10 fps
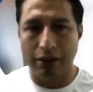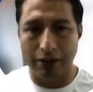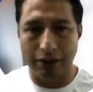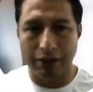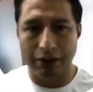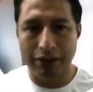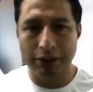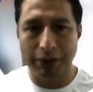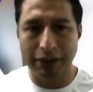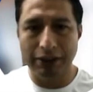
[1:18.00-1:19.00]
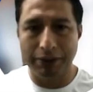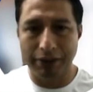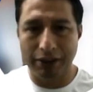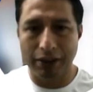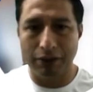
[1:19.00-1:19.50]
This plays a vital
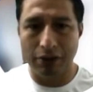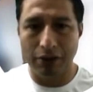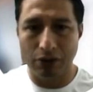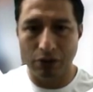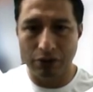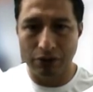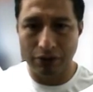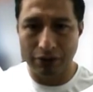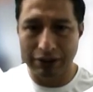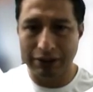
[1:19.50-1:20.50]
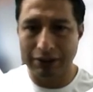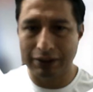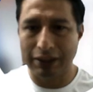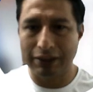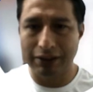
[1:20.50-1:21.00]
role due to the
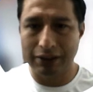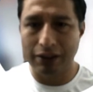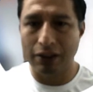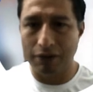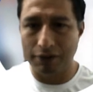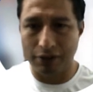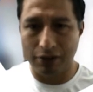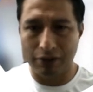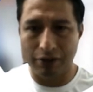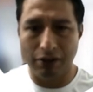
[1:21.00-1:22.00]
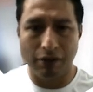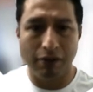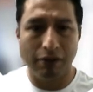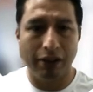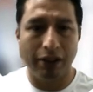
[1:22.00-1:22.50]
scarcity of non-renewable
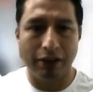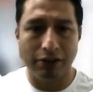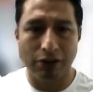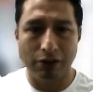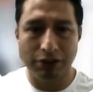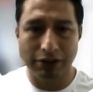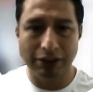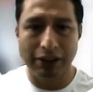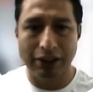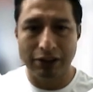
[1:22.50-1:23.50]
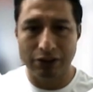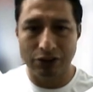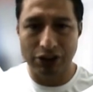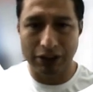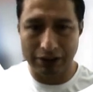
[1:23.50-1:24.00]
sources such
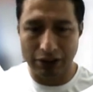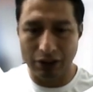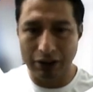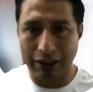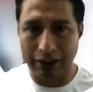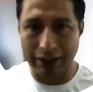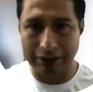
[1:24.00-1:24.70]
as oil and gas.